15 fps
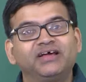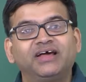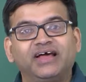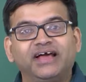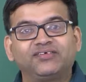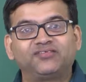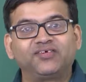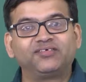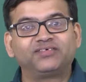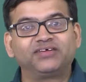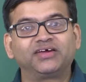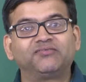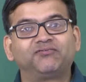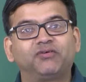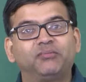extrinsic
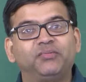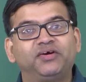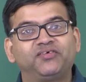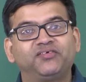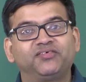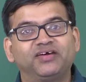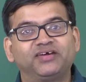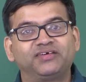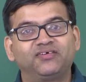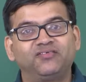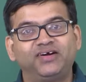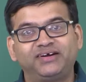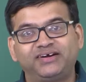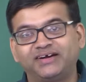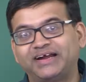informations are
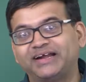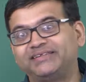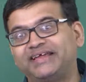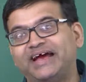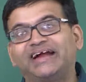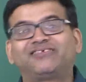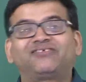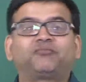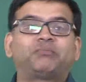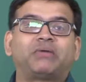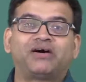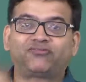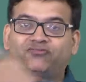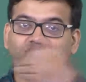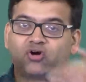generated and that is
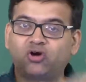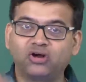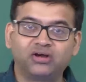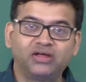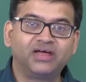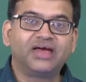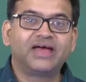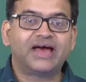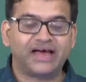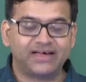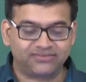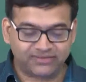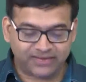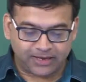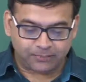passed on as
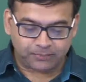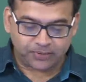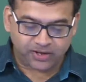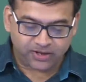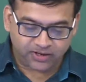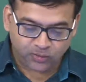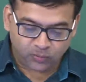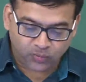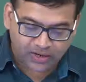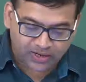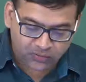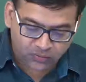a priori value